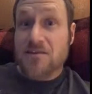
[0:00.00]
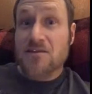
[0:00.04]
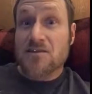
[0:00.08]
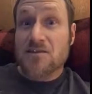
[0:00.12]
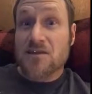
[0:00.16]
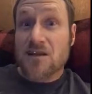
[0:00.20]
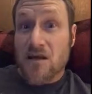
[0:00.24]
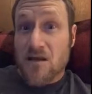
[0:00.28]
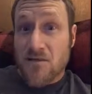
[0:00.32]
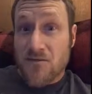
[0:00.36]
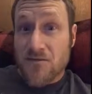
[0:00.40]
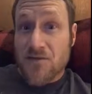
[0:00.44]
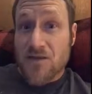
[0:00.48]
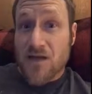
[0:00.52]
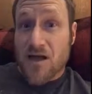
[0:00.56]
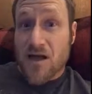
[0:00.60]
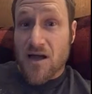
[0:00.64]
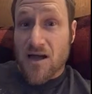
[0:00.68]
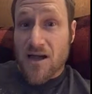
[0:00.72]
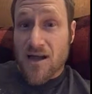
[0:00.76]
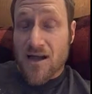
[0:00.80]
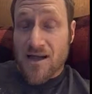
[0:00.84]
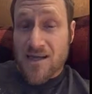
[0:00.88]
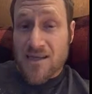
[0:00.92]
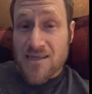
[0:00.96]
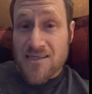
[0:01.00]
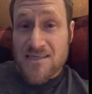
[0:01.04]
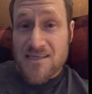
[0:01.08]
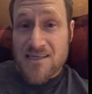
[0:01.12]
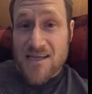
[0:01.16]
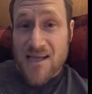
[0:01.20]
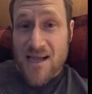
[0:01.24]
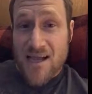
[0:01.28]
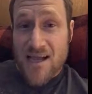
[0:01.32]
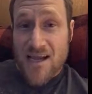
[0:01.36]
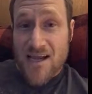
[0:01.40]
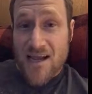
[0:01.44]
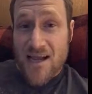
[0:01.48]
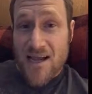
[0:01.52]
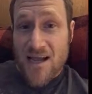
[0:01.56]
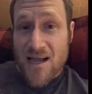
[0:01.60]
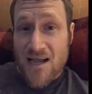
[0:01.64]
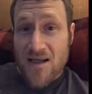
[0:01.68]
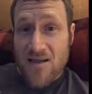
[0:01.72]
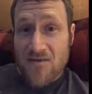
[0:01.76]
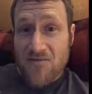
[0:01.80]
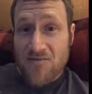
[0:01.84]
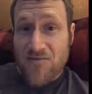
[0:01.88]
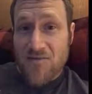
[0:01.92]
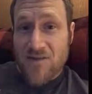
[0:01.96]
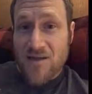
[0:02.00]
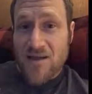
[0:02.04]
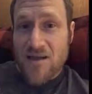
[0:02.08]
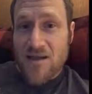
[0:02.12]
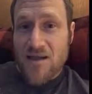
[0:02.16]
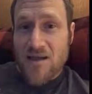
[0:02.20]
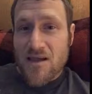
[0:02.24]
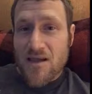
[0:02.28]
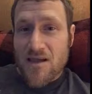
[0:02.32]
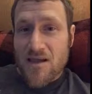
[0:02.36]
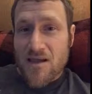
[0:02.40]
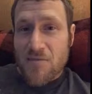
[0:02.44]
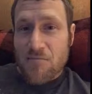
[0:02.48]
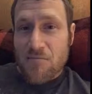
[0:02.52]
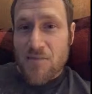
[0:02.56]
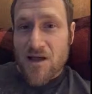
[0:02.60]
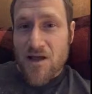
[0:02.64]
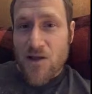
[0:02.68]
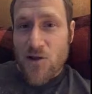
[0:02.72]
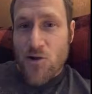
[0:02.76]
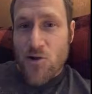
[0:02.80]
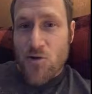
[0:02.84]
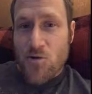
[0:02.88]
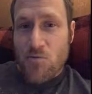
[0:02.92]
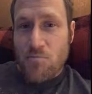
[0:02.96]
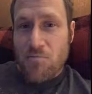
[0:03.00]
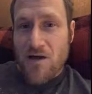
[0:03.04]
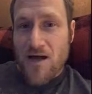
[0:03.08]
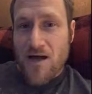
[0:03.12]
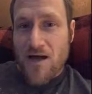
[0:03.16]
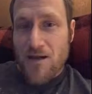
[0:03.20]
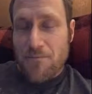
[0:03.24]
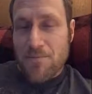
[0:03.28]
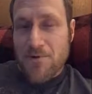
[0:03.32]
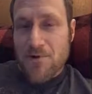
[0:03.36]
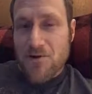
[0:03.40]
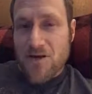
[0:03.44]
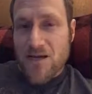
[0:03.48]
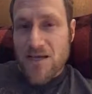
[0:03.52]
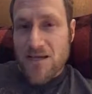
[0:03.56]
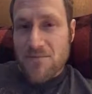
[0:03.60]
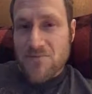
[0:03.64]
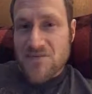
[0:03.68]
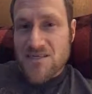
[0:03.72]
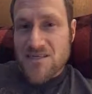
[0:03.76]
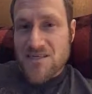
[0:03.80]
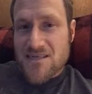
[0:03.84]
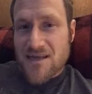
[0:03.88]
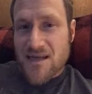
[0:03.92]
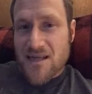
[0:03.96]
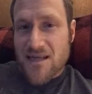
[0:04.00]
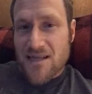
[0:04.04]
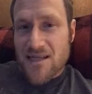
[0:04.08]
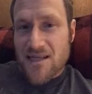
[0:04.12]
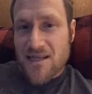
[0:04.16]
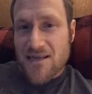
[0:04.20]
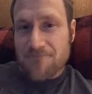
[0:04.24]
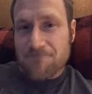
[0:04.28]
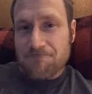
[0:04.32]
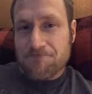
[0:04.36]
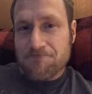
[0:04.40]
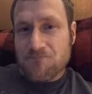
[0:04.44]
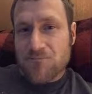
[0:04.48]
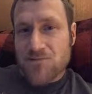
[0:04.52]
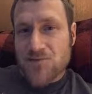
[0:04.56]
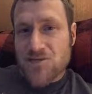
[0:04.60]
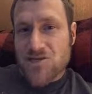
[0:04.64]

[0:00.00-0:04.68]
Love dogs. I have my own pup. Her name's Stella.